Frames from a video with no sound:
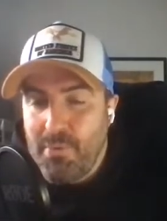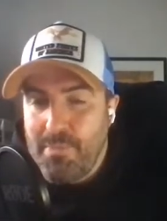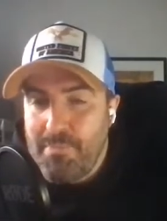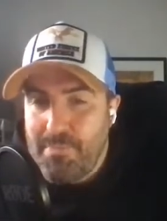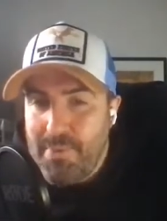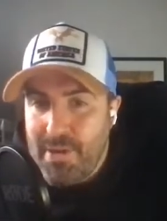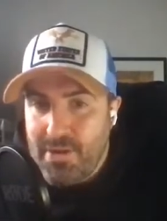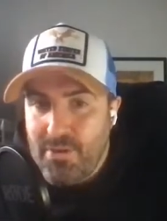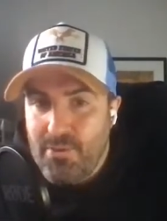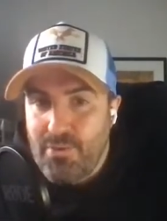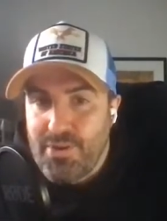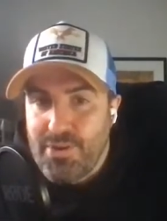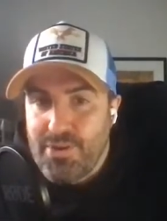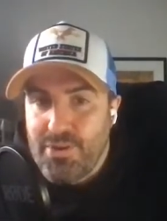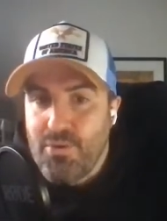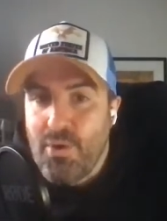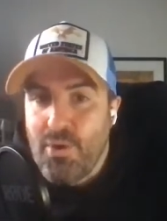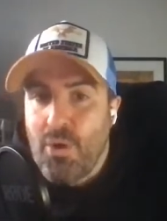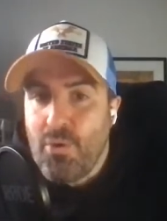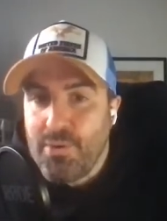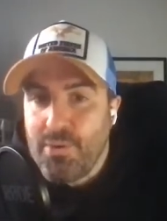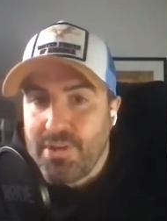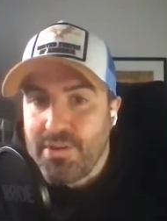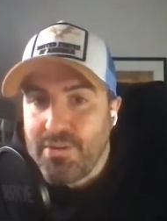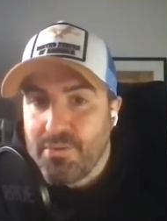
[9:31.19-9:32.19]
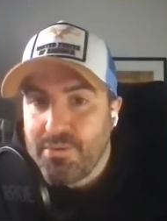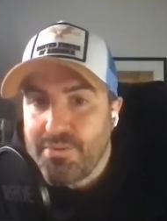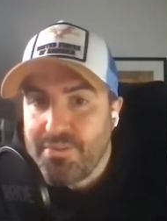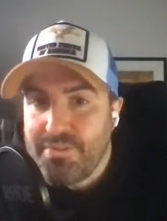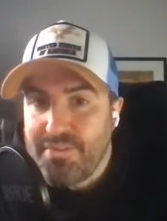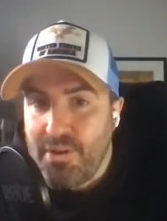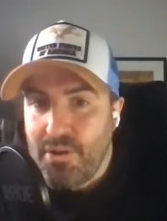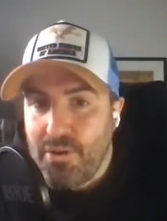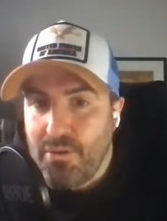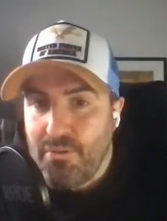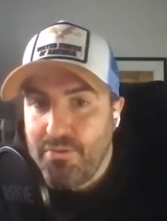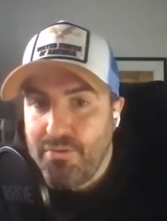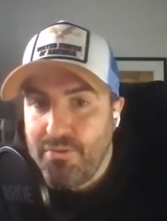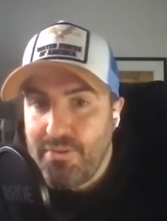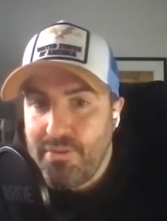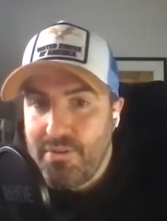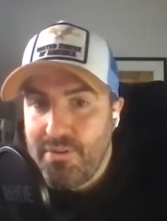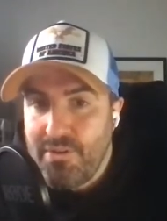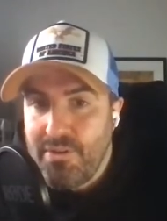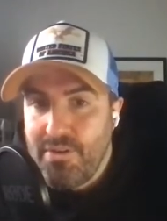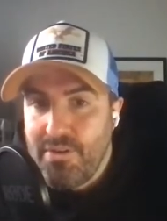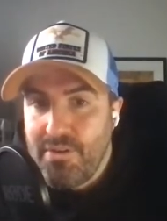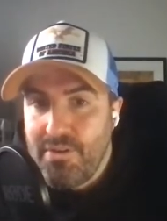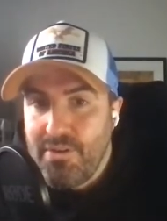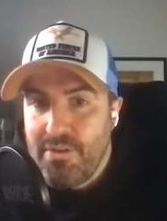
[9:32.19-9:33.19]
But with Bitcoin, you hold it
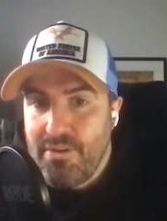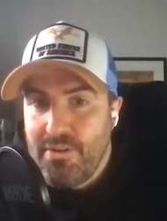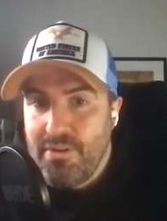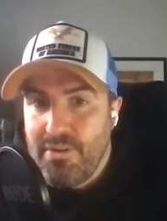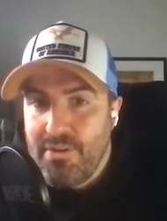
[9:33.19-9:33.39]
yourself.